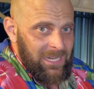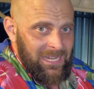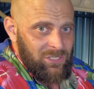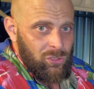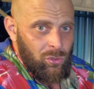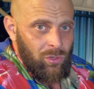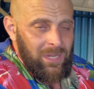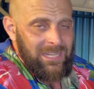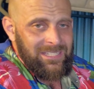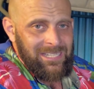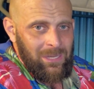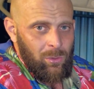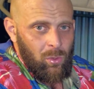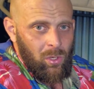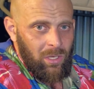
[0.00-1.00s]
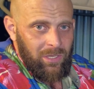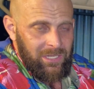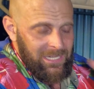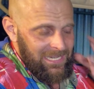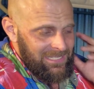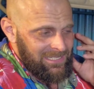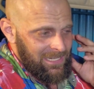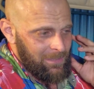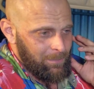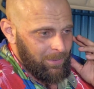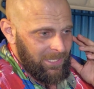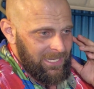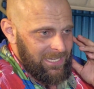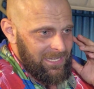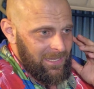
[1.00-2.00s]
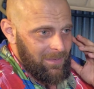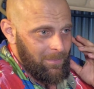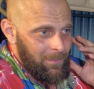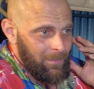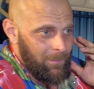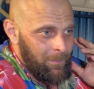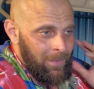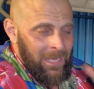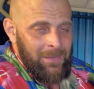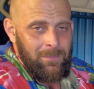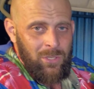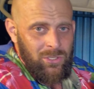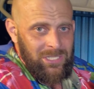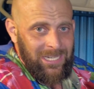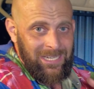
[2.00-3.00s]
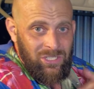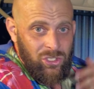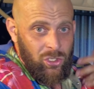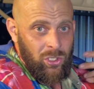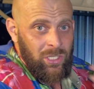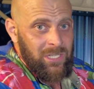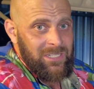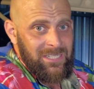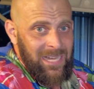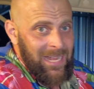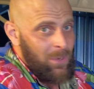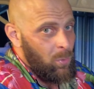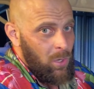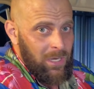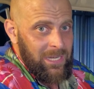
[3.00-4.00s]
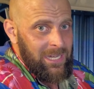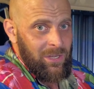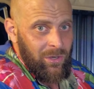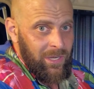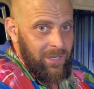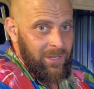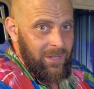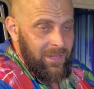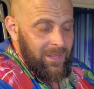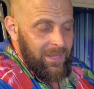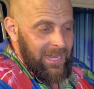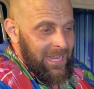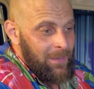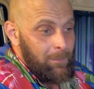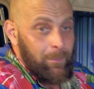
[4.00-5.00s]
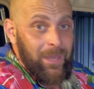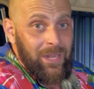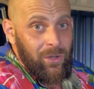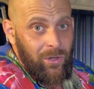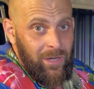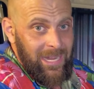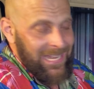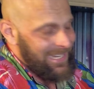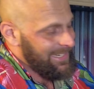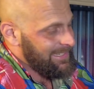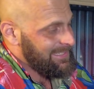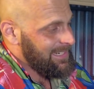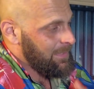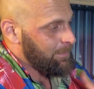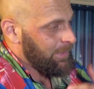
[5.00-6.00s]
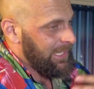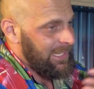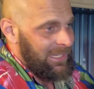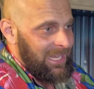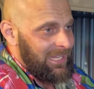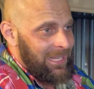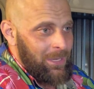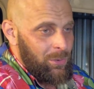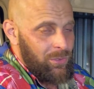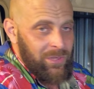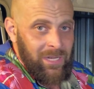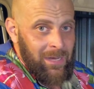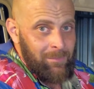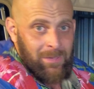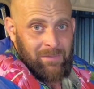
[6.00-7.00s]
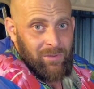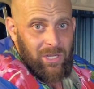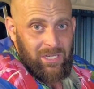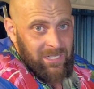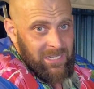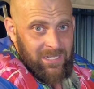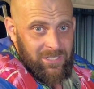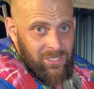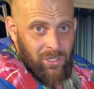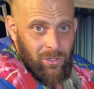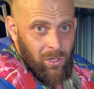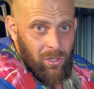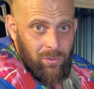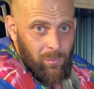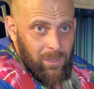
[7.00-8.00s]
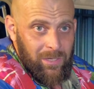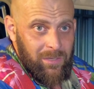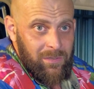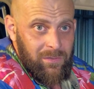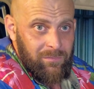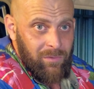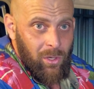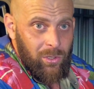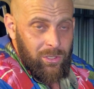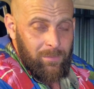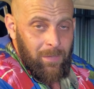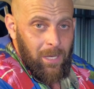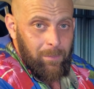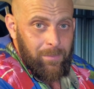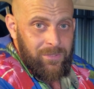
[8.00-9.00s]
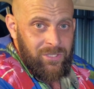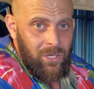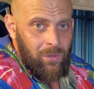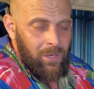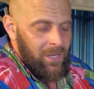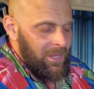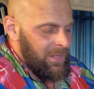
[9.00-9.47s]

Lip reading: has great sound quality. It's going to play my music as good as I want to hear it, and better, and it's going to play a lot louder than I'm never going to need to turn all the way volume up. So